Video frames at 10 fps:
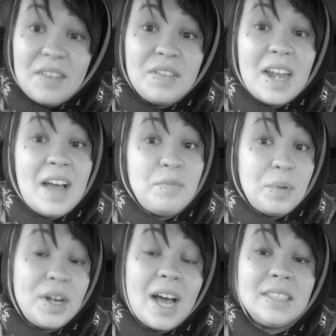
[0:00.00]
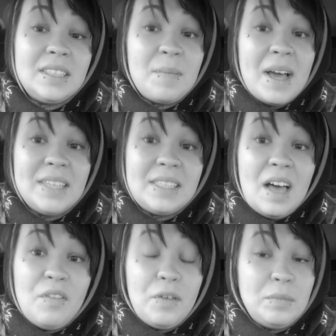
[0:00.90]
that I've put onto
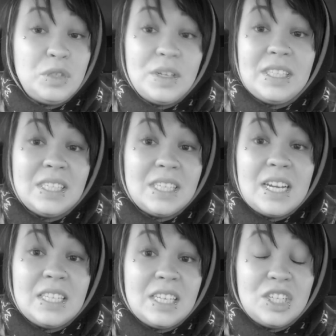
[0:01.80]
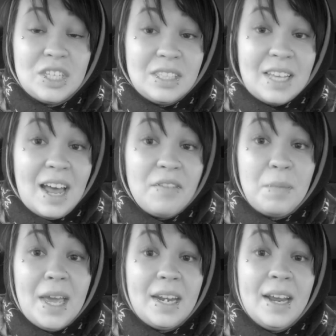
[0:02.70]
myself from choices and decisions that I've
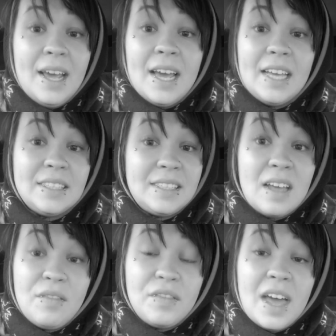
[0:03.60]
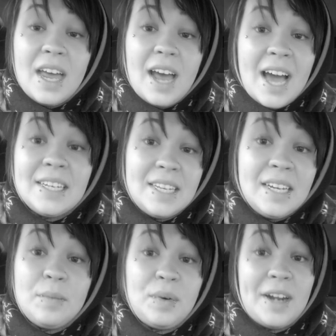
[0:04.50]
made, and stuff that I
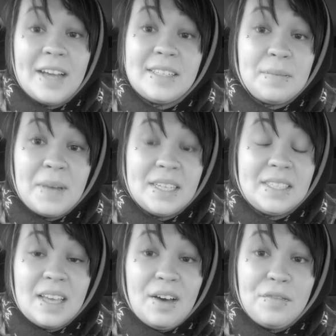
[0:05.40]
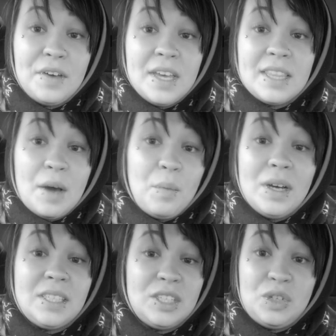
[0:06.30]
didn't put onto myself that
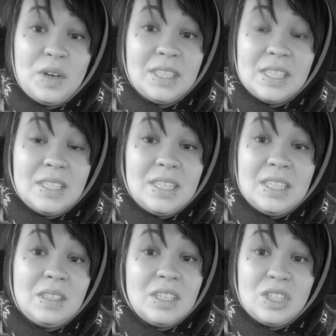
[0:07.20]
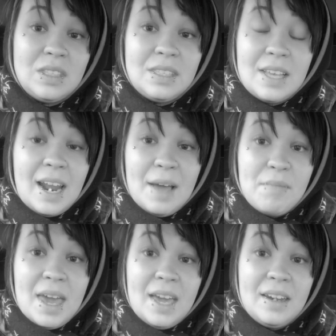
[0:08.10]
wasn't choices and decisions that I
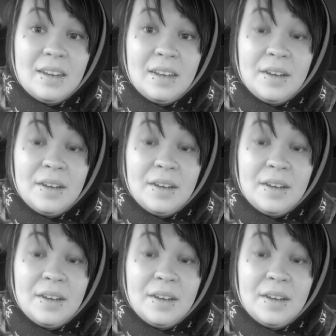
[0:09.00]
made.